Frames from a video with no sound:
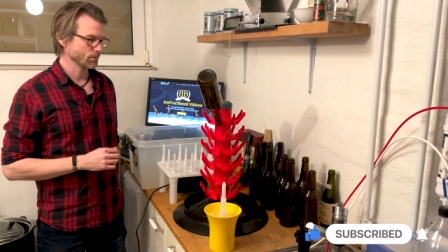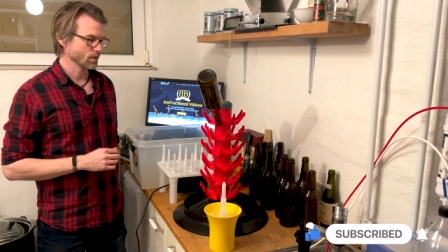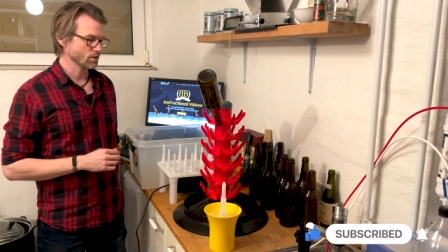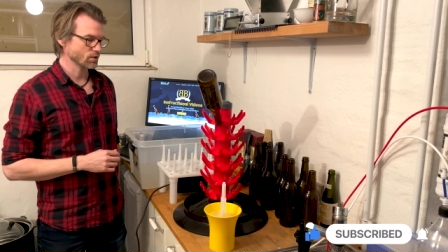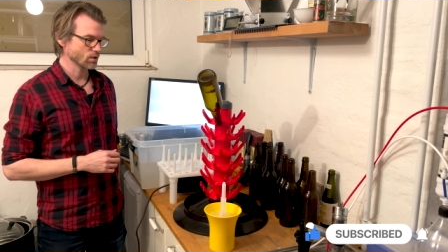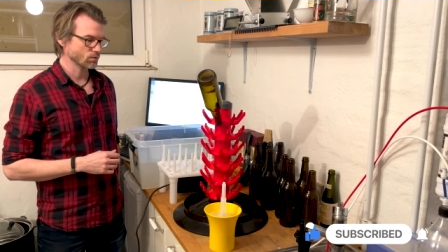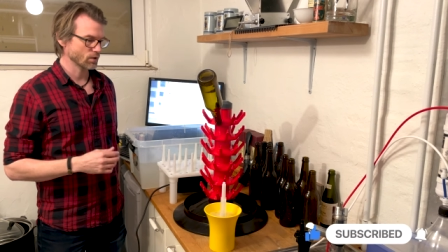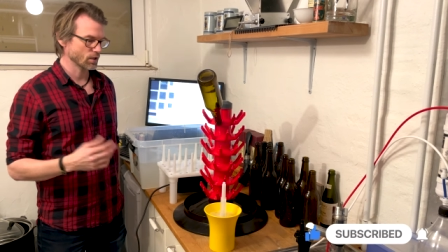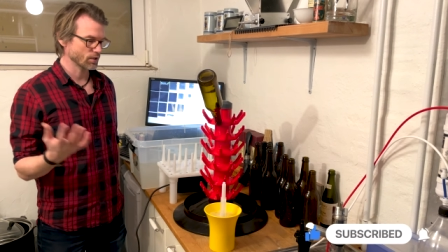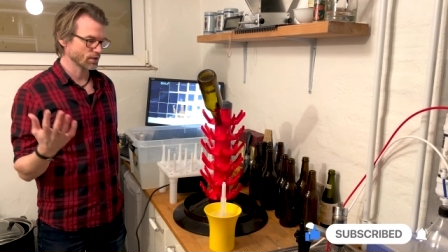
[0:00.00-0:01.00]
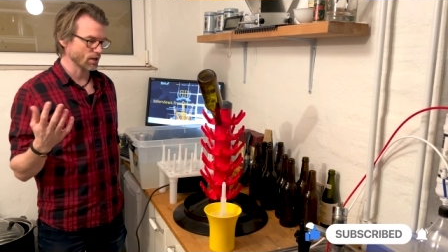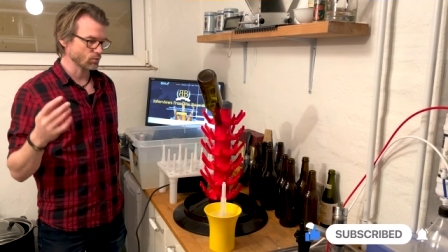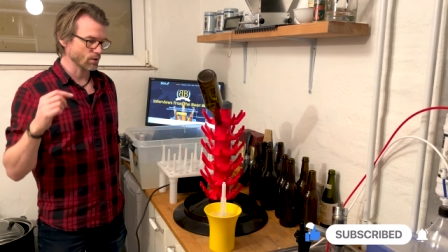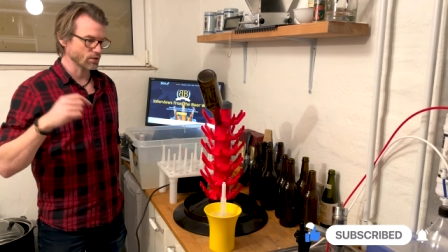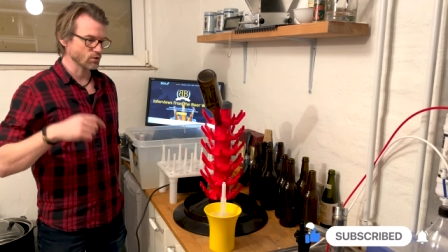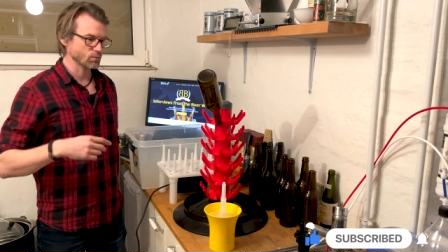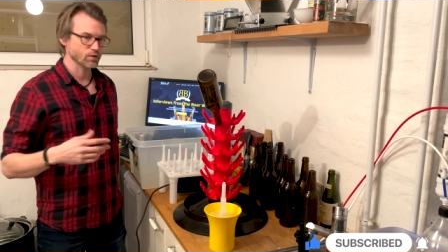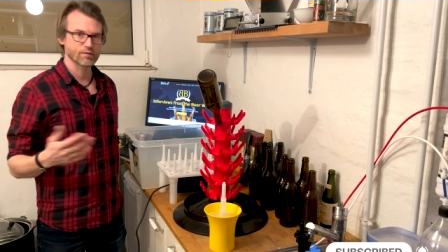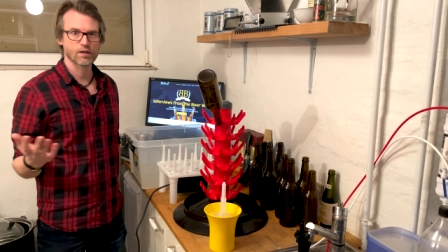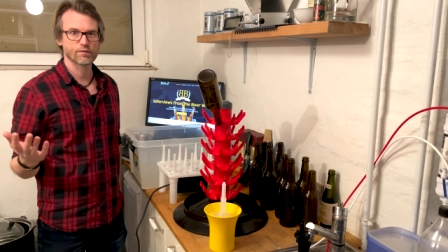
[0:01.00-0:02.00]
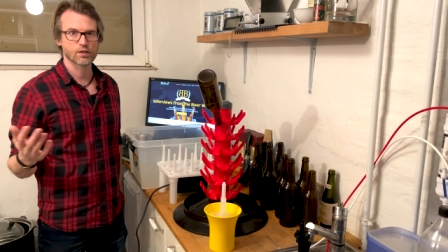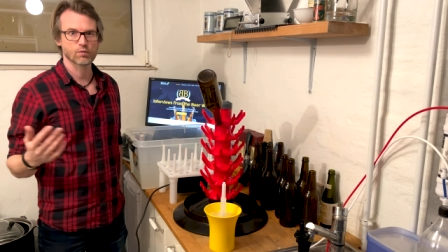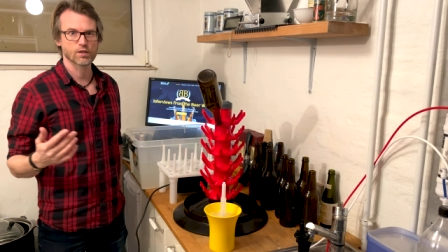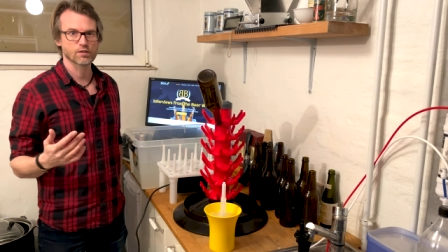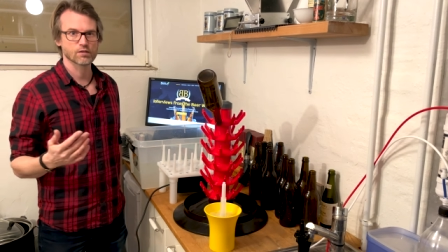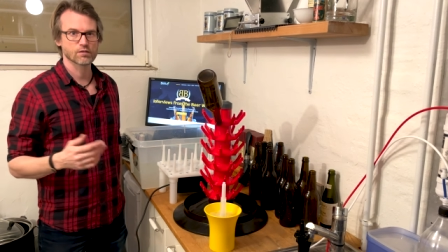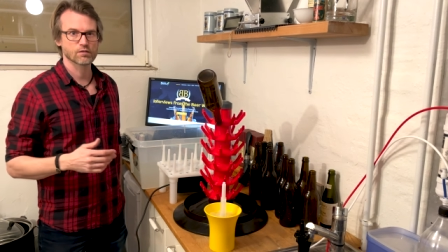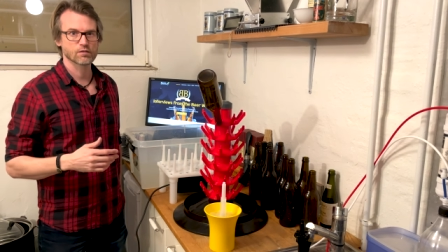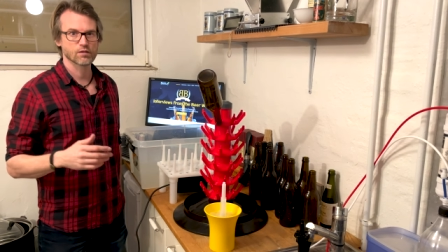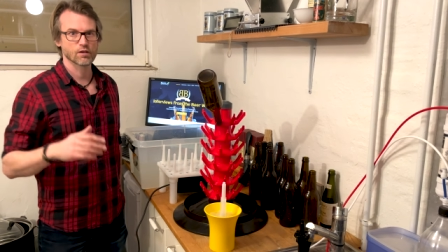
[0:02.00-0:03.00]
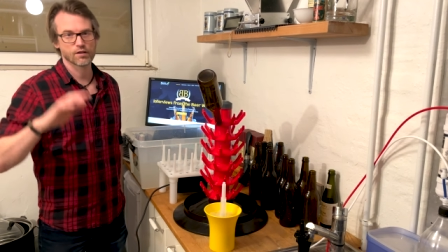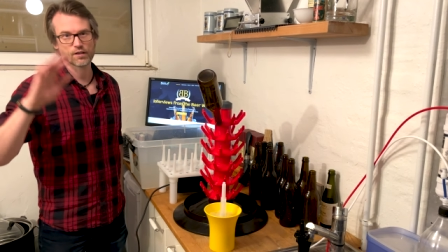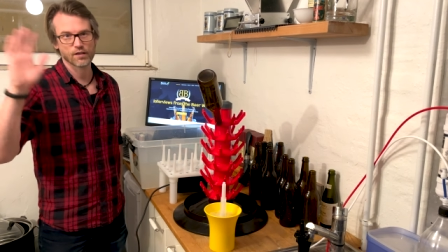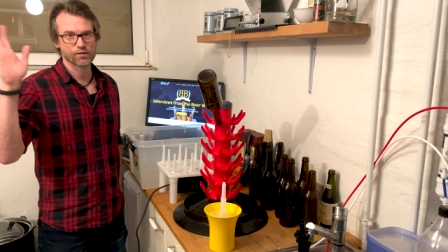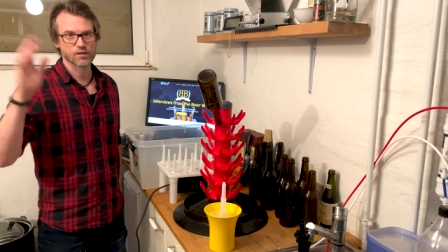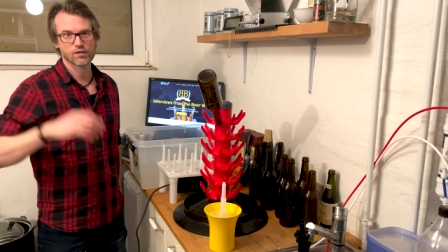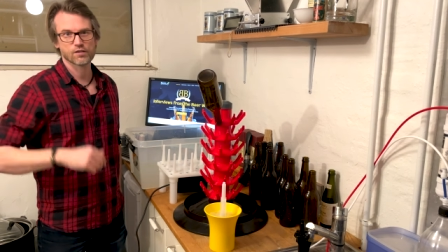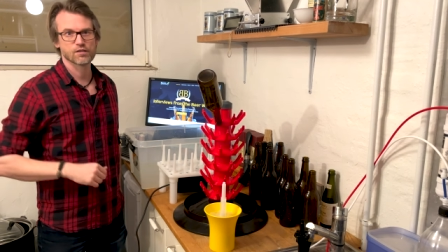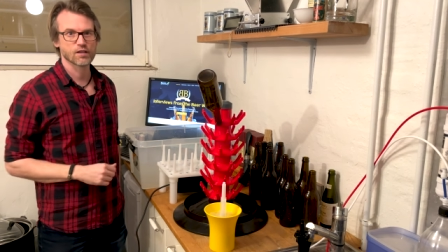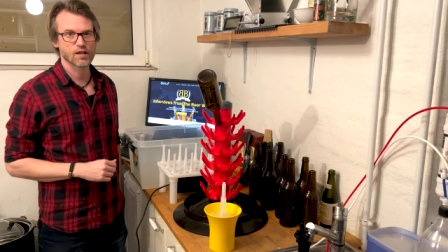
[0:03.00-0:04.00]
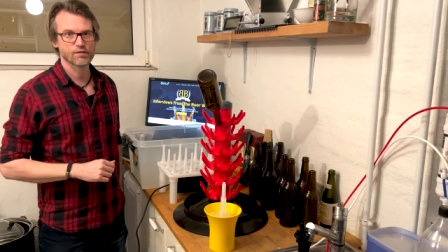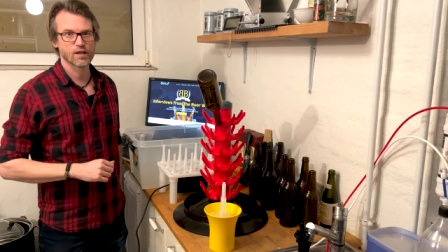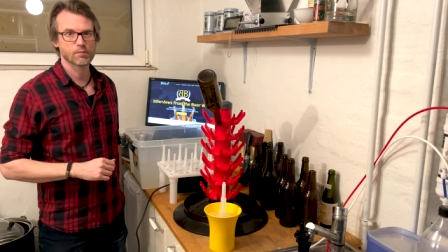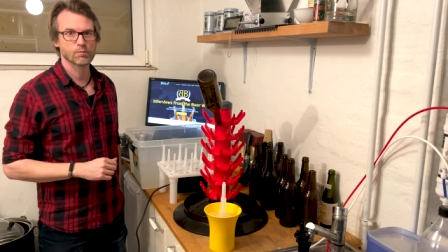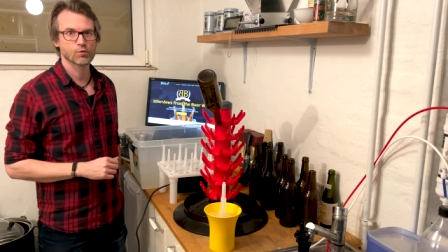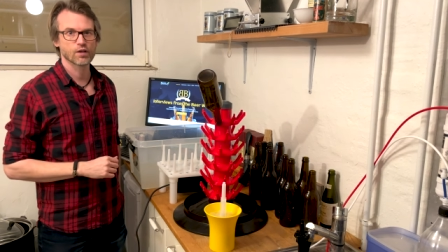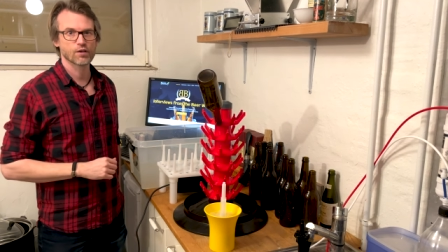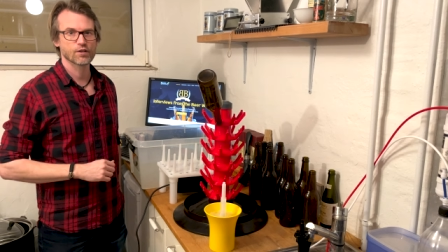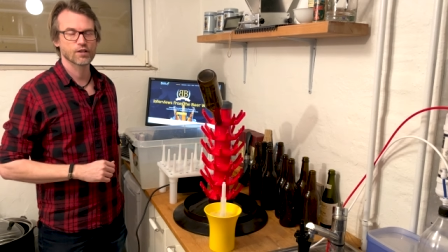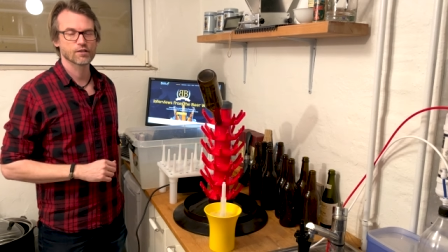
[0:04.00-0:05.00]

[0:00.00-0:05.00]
So uh, yeah, write to me if you have any questions. Other than that, then just have a happy brewing out